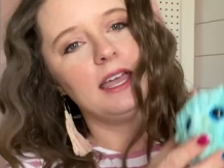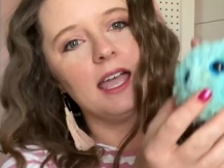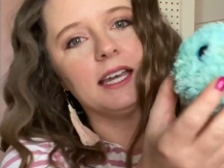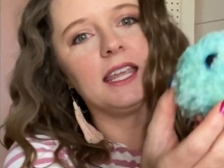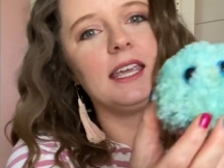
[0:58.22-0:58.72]

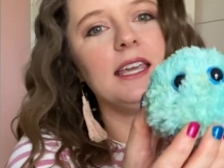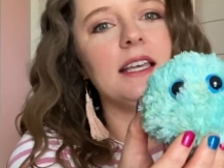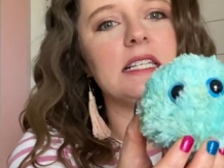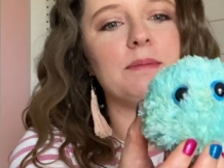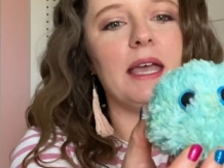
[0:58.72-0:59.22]
and he
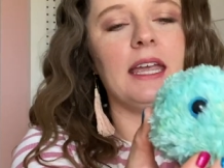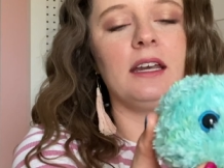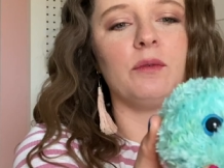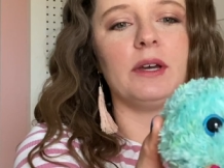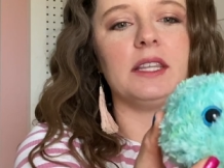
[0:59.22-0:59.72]
is made
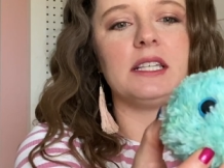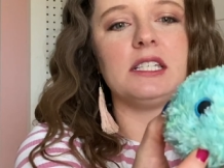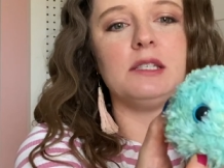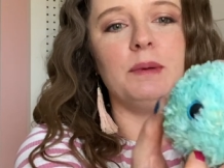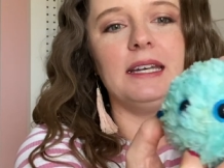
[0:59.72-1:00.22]
with
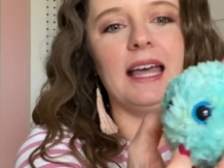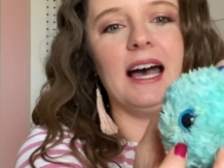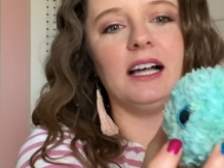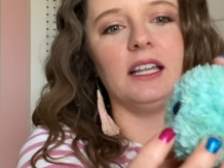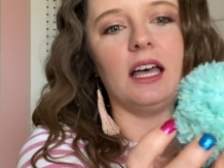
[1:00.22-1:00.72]

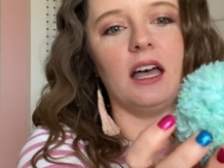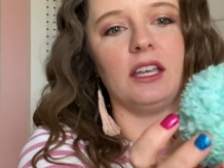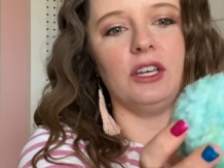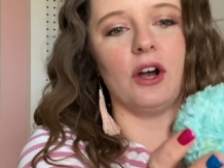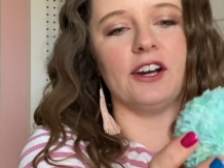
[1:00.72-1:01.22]
Spinella
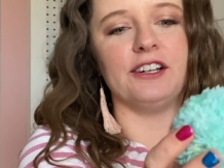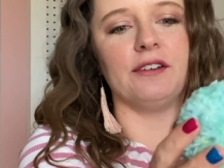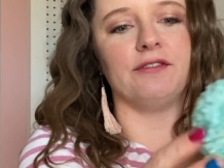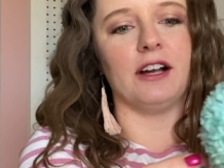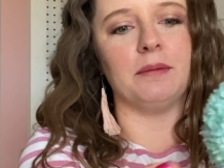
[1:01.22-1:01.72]
yarn
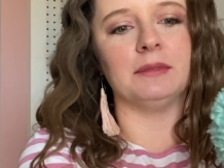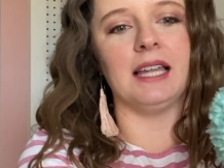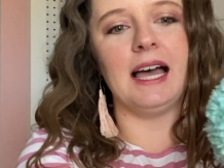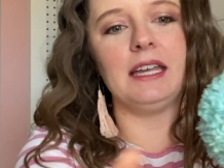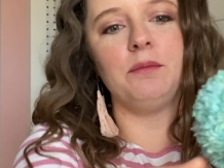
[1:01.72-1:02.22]
from
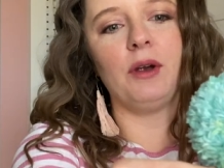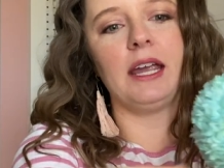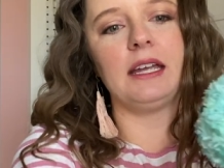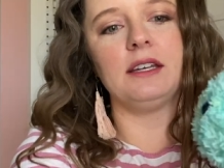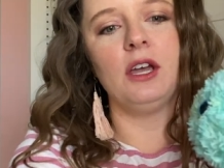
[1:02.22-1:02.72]
Lion
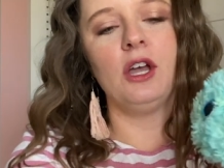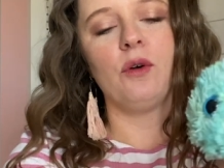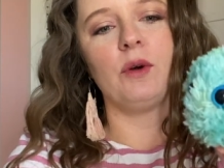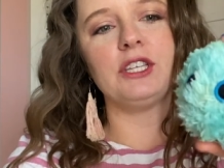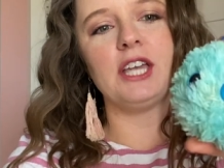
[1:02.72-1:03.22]
Brand,
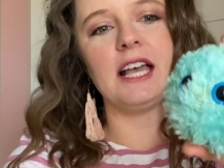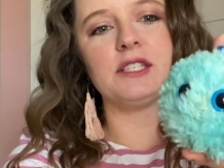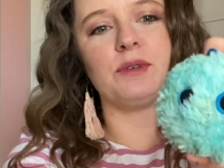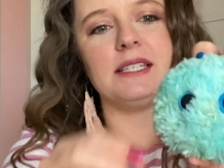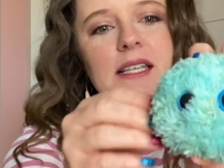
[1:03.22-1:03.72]
which has
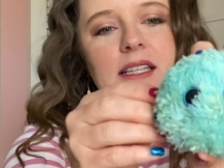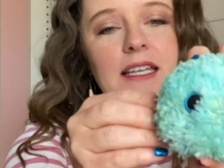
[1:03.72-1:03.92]
recently